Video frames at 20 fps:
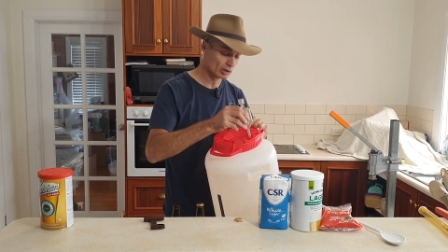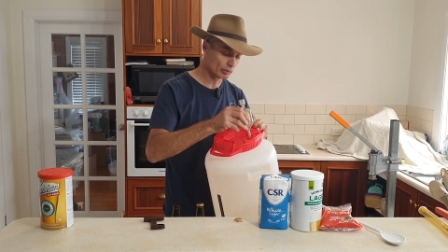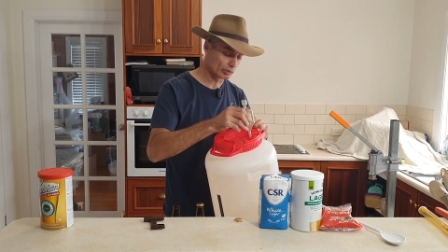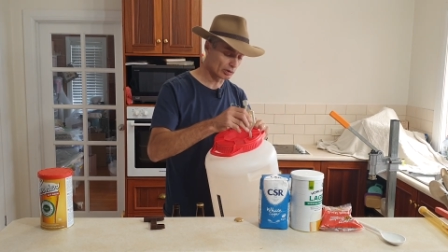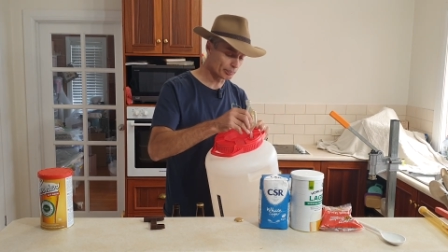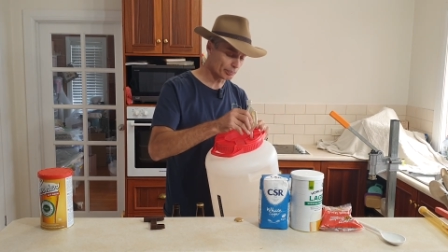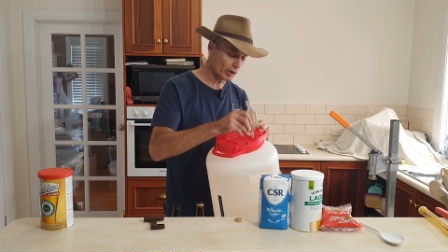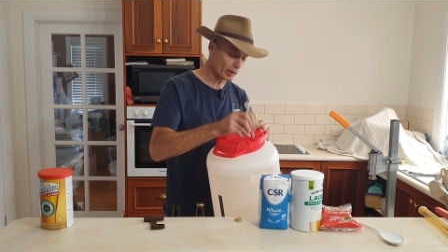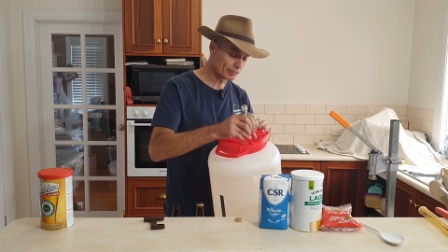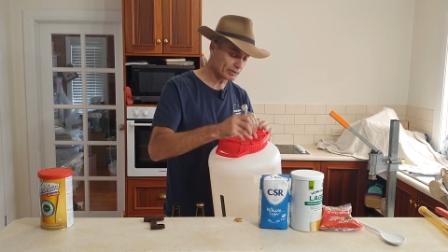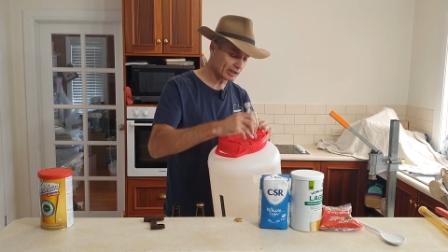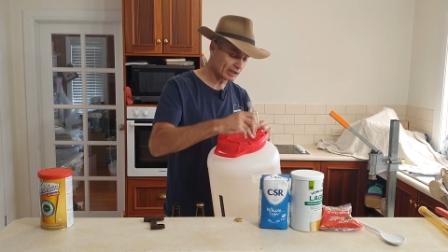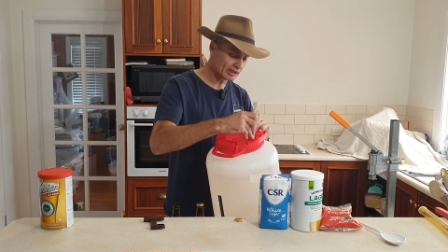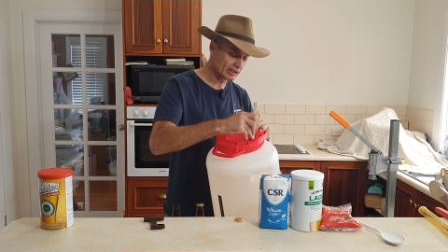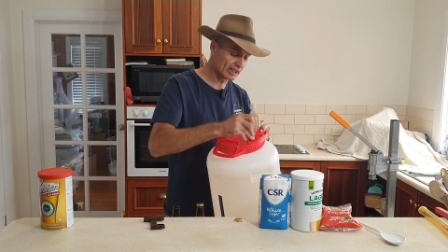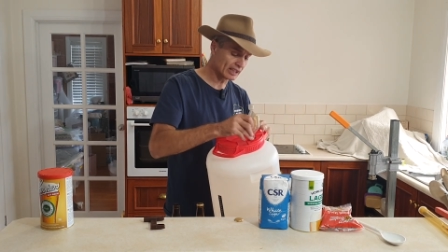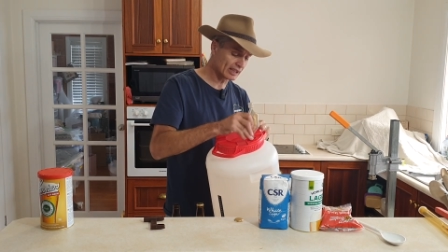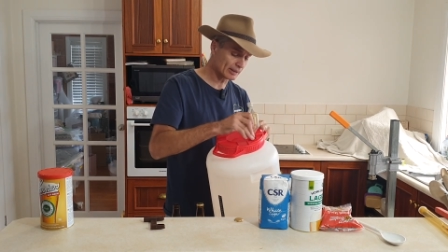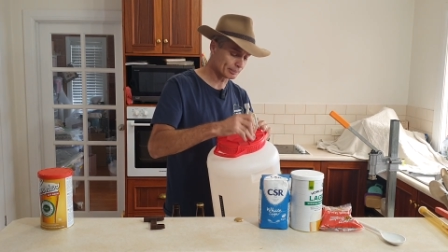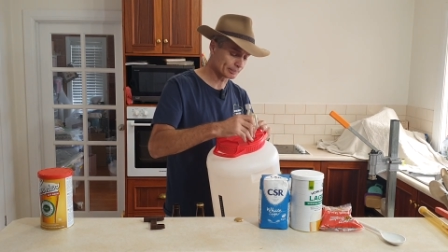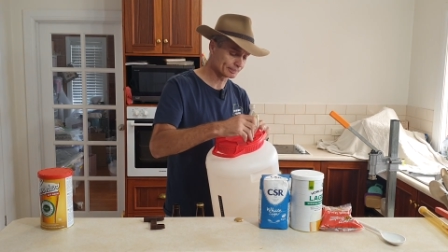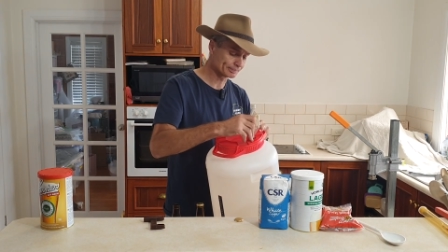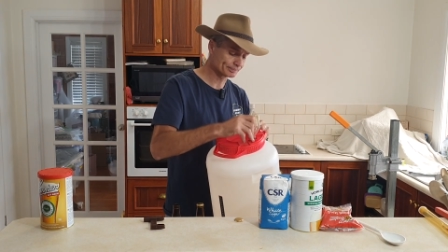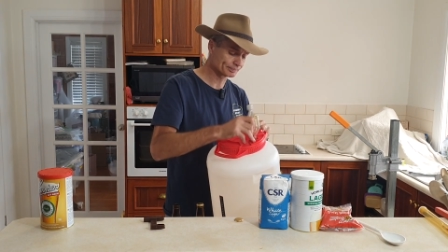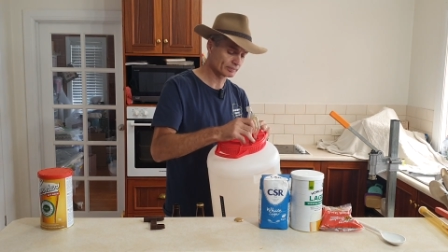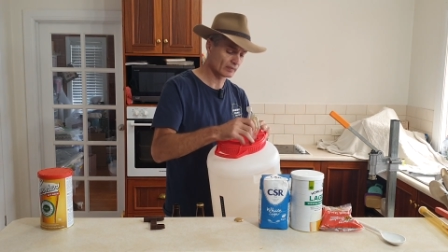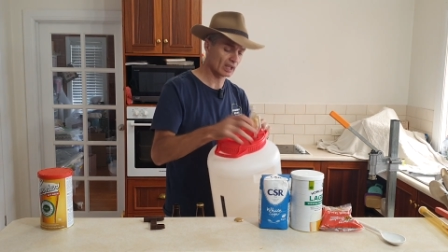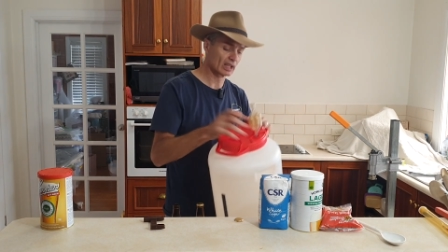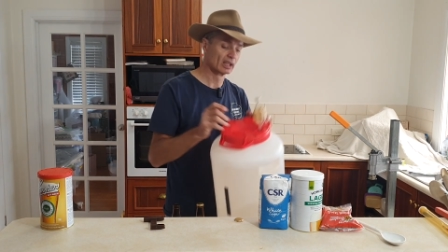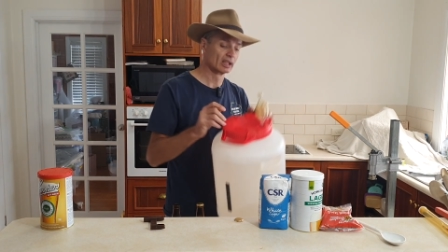We popped it in there
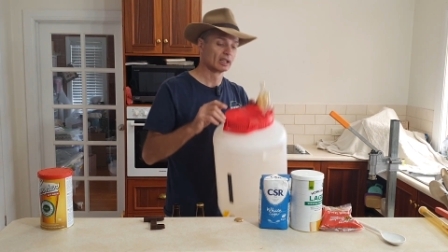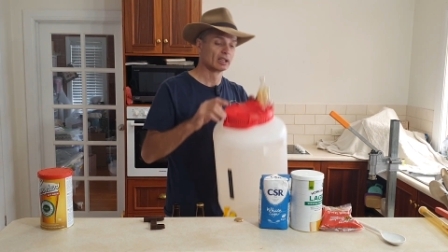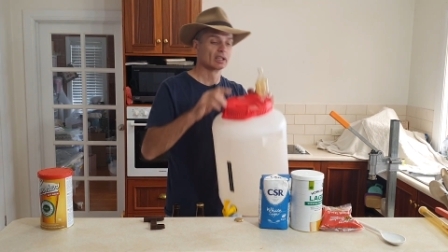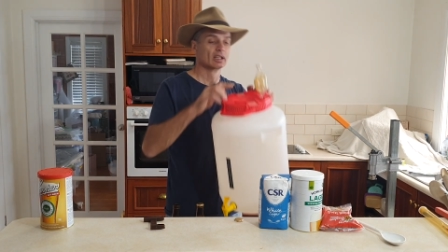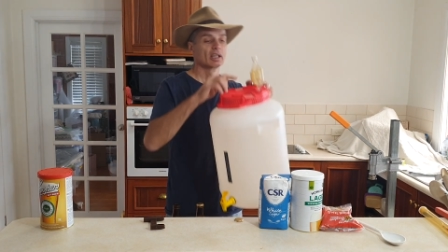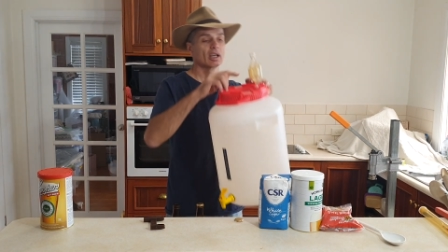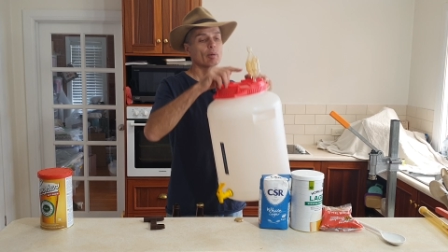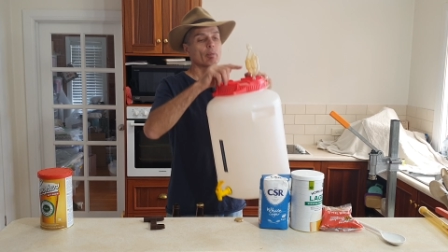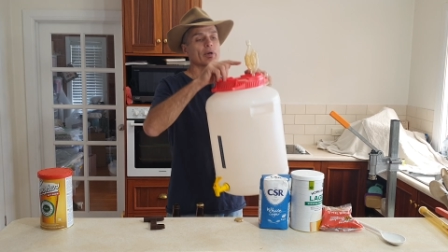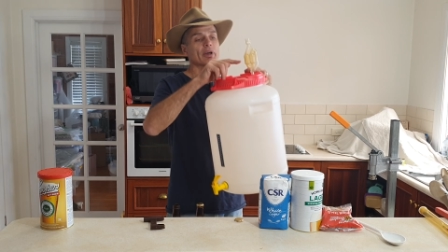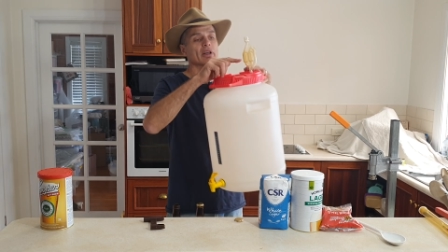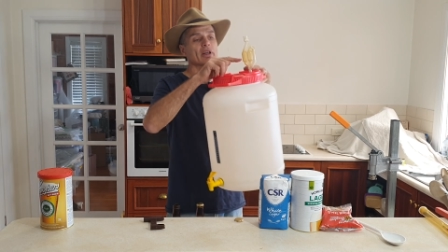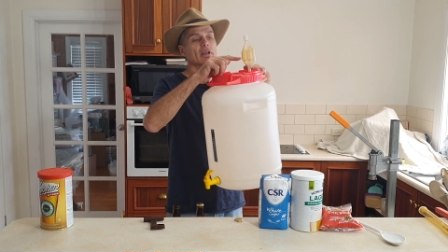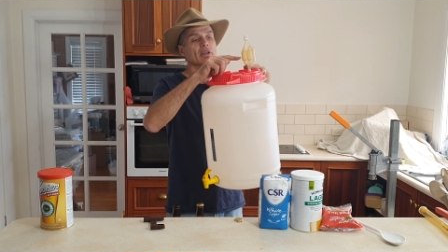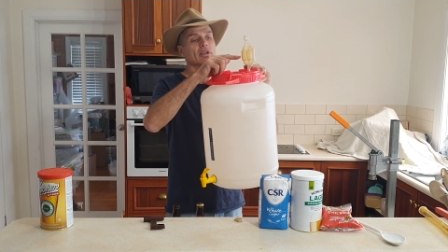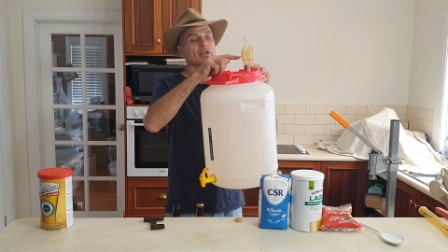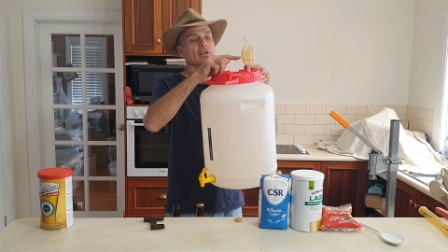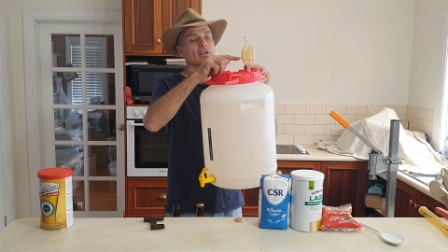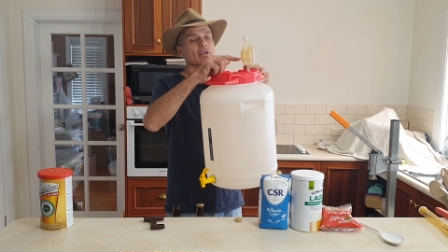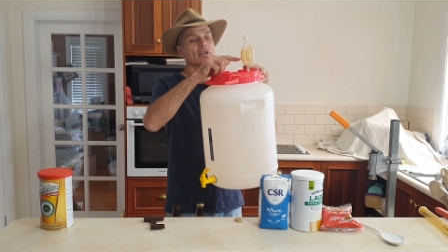and we're going to